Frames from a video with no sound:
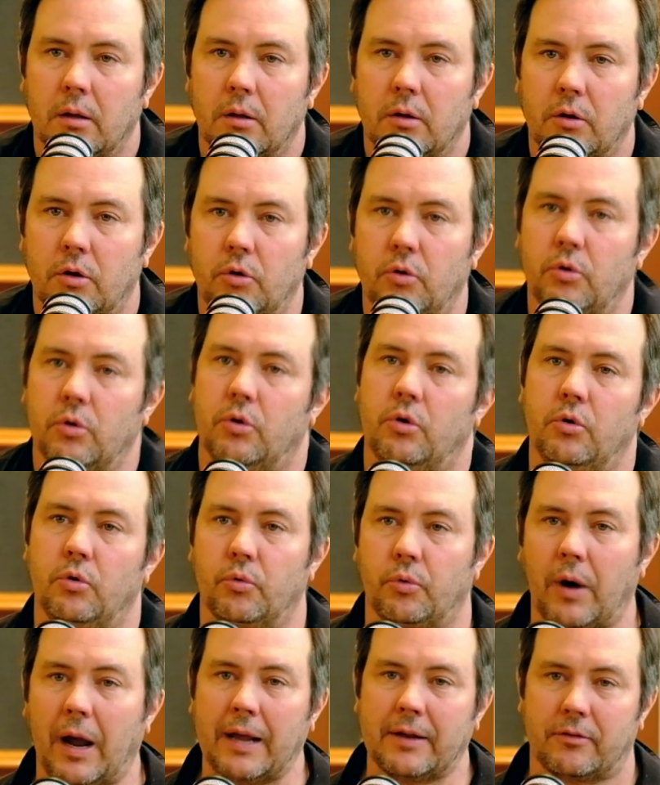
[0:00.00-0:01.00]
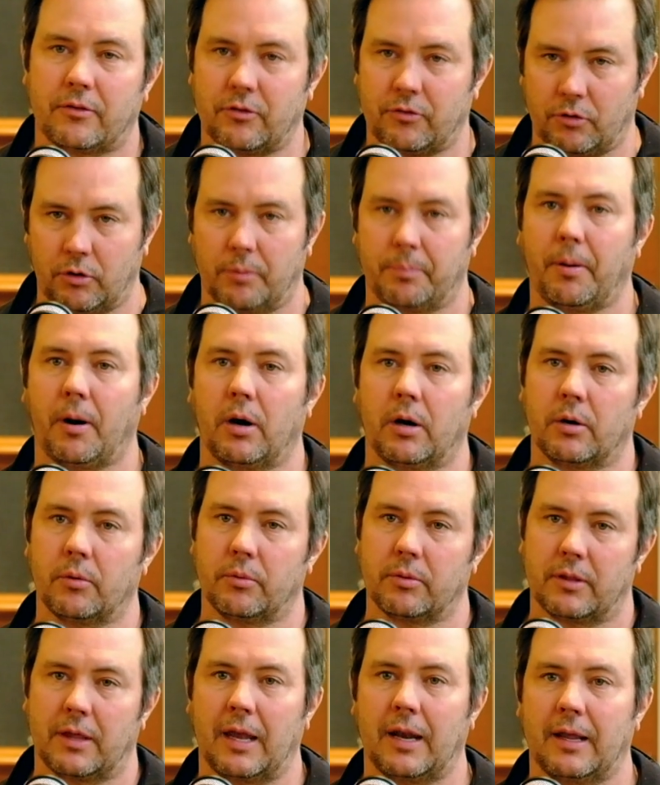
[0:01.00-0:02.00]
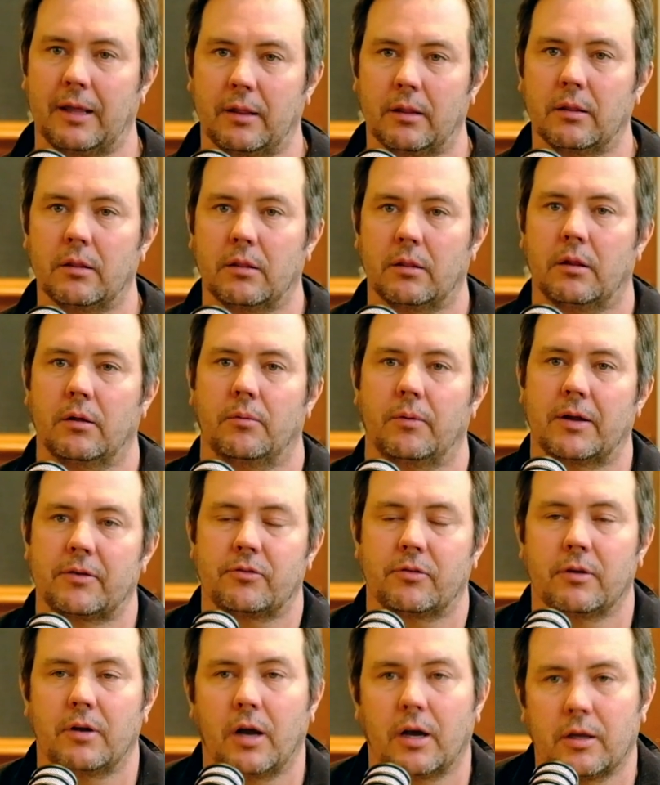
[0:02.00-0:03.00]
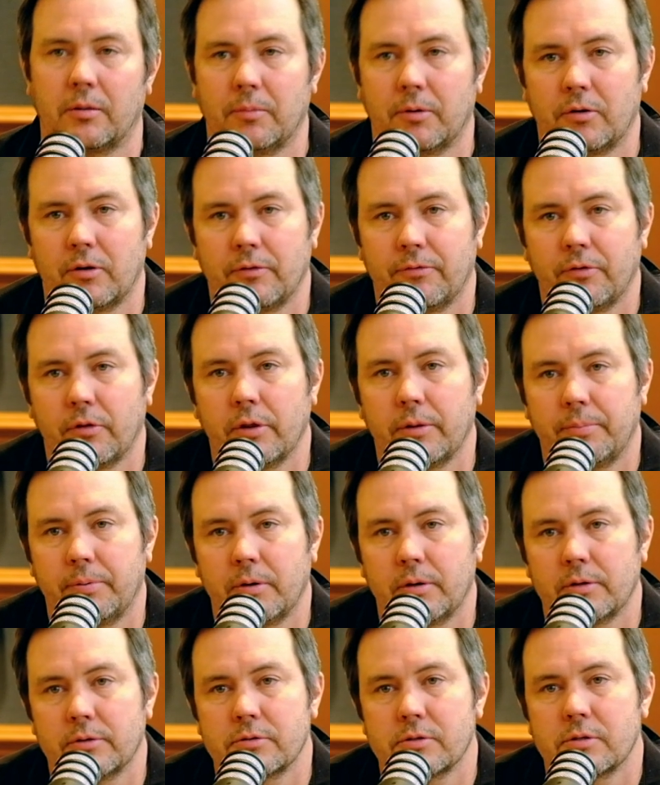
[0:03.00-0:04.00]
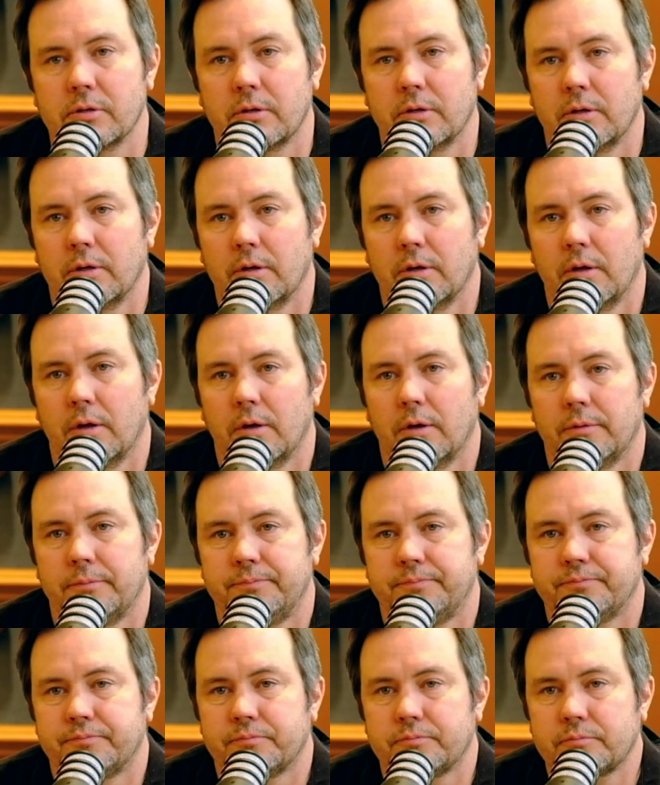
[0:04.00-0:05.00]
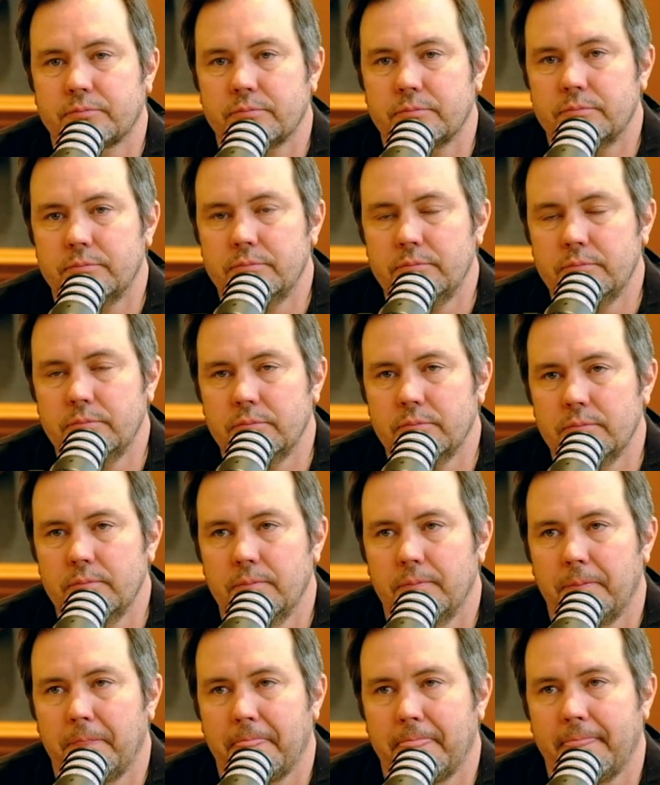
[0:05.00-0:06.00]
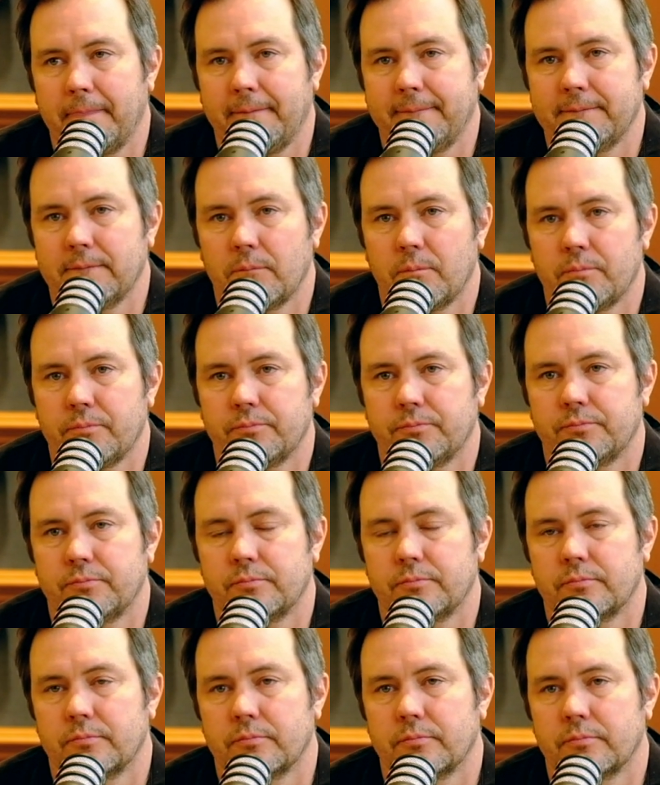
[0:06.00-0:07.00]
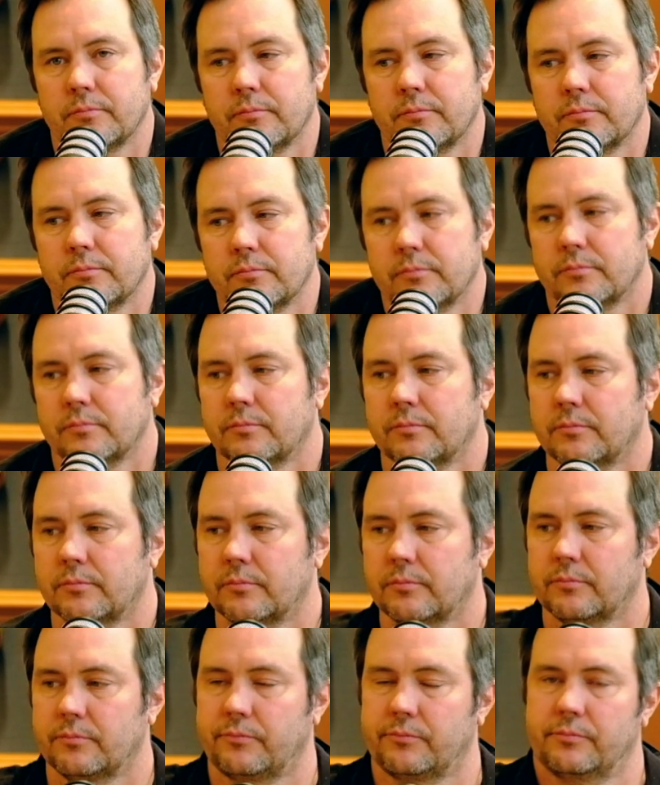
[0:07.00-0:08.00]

who who right to sort of partner with getting the rest of the documentary fully yeah. produced it's so awesome and like the thing and and I, have kind